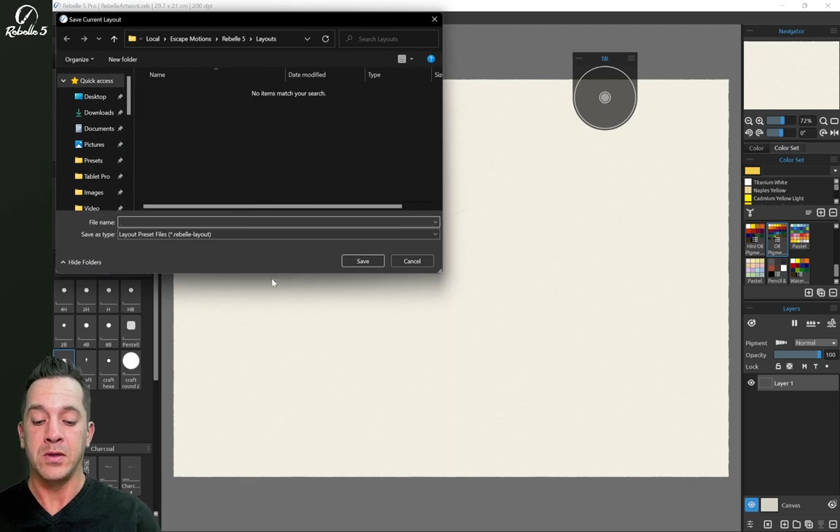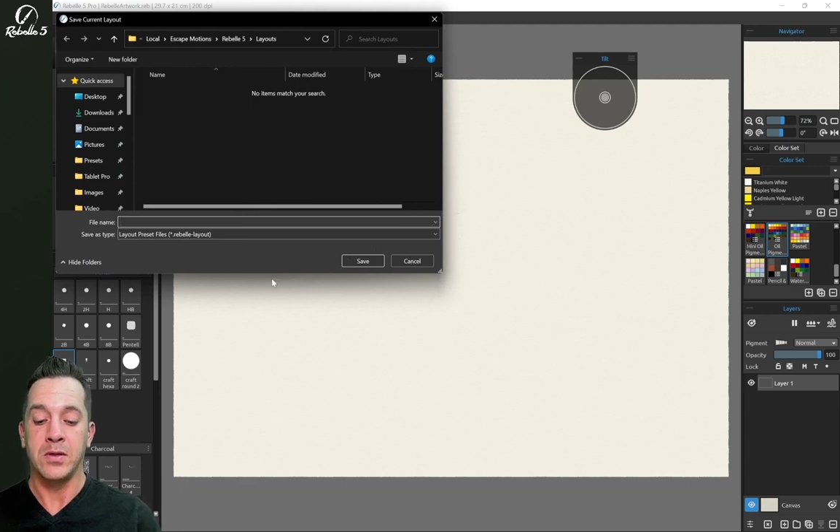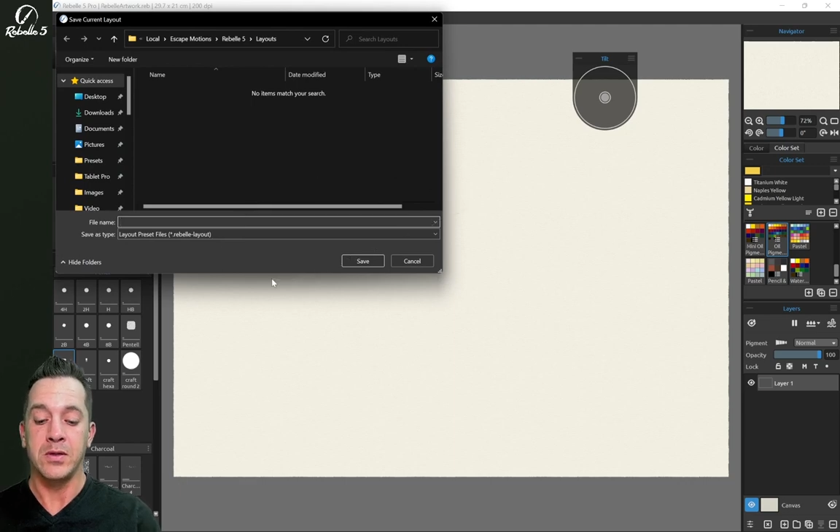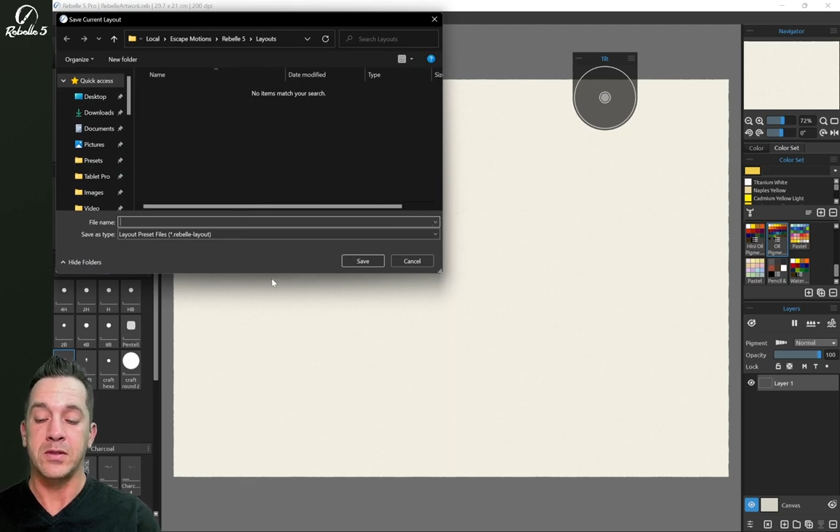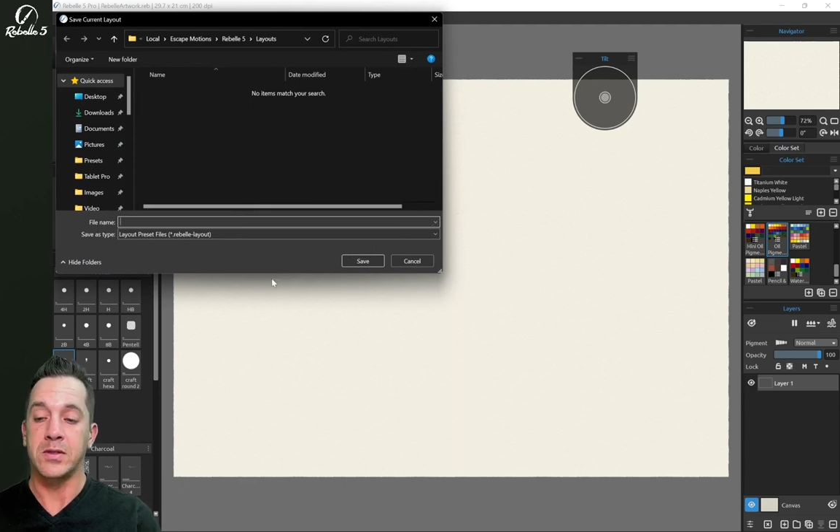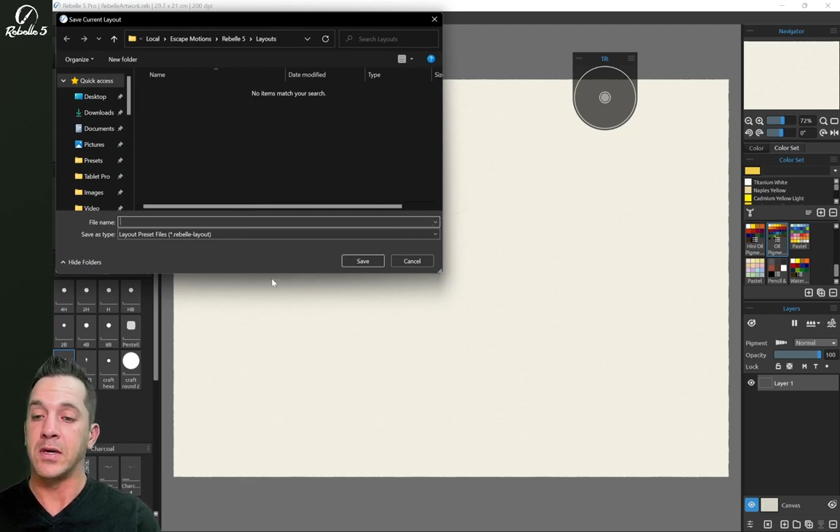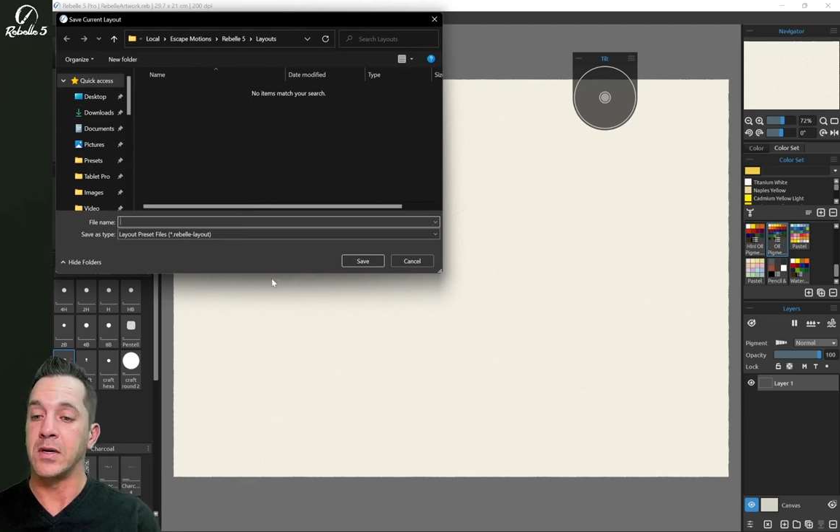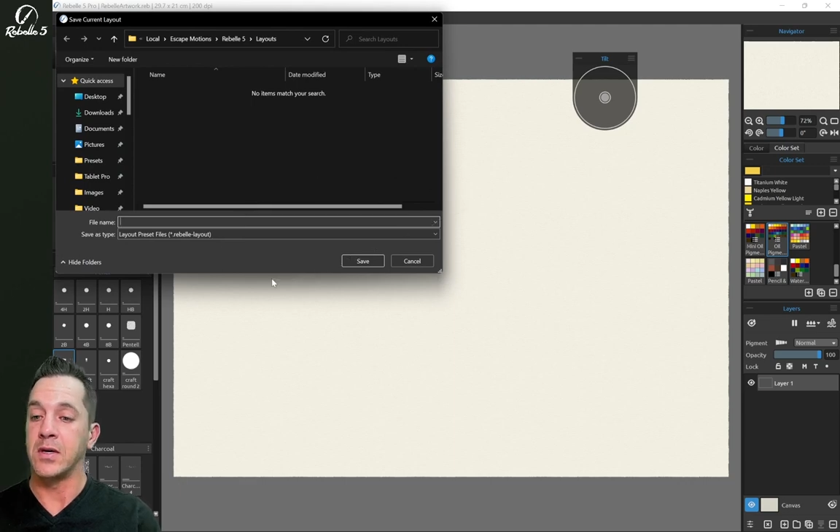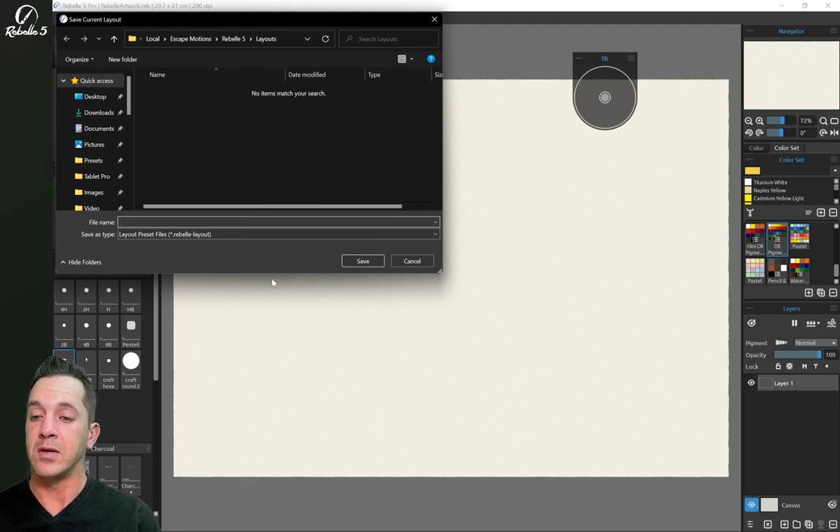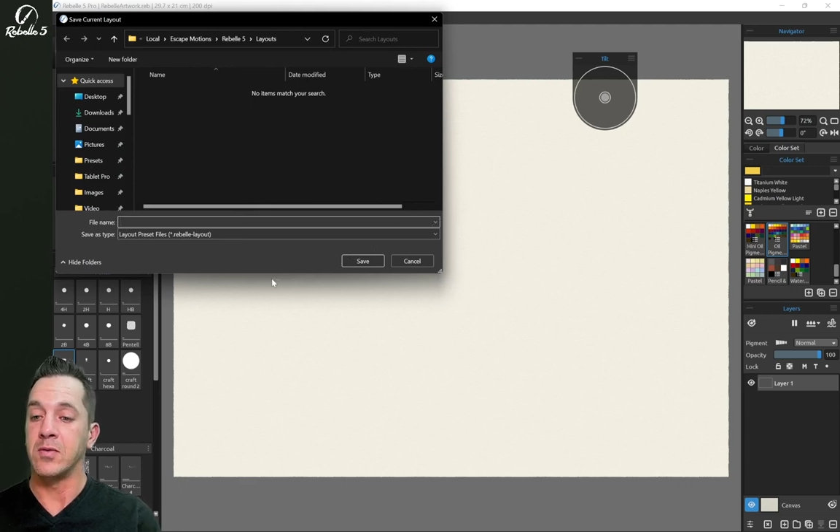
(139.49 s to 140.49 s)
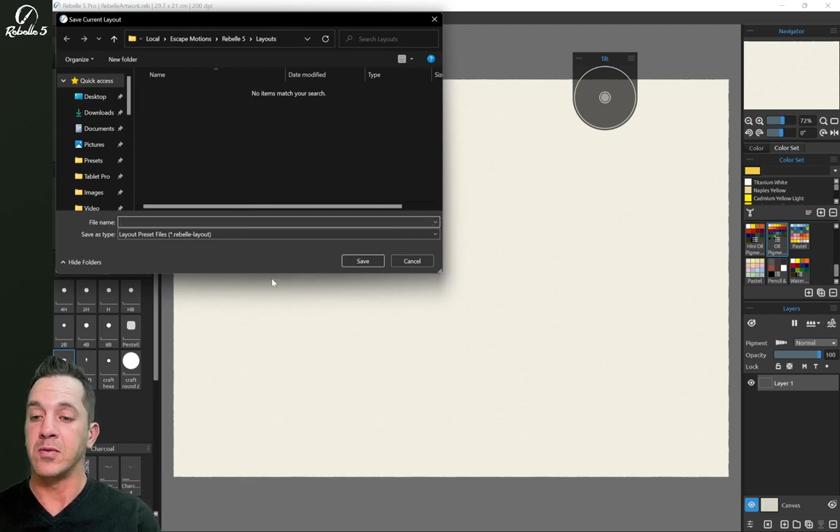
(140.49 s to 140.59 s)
Let's say,